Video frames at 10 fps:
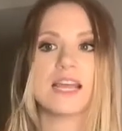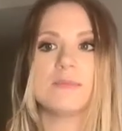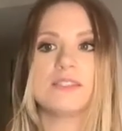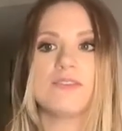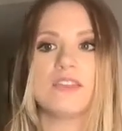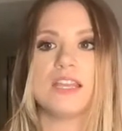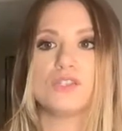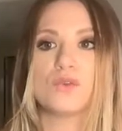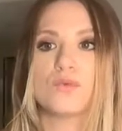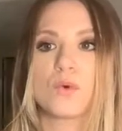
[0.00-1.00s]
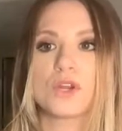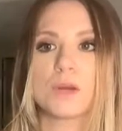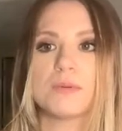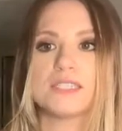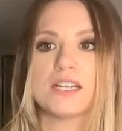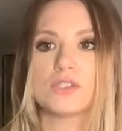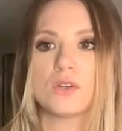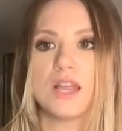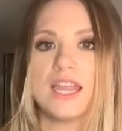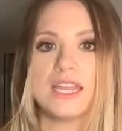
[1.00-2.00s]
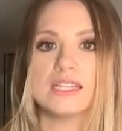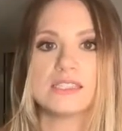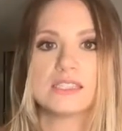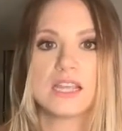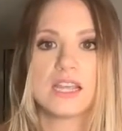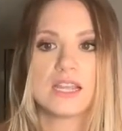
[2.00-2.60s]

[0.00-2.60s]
types of things for your potential clients?